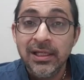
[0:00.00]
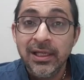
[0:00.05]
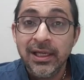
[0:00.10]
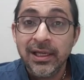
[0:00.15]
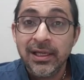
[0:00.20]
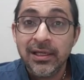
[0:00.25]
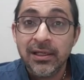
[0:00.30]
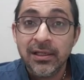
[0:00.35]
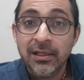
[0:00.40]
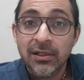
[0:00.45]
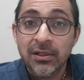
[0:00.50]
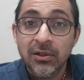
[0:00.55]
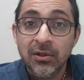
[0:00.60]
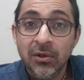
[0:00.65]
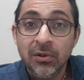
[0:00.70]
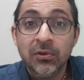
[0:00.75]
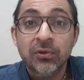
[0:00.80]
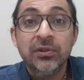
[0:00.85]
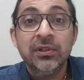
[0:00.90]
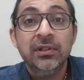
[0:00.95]
And
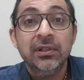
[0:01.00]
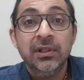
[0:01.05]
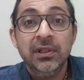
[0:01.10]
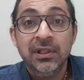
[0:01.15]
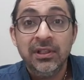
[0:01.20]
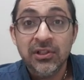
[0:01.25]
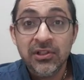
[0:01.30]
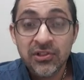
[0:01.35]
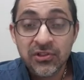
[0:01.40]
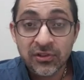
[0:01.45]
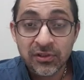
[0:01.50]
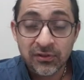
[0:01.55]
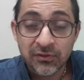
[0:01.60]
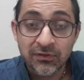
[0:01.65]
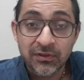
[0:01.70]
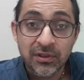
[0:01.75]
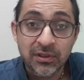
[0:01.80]
although the initiative,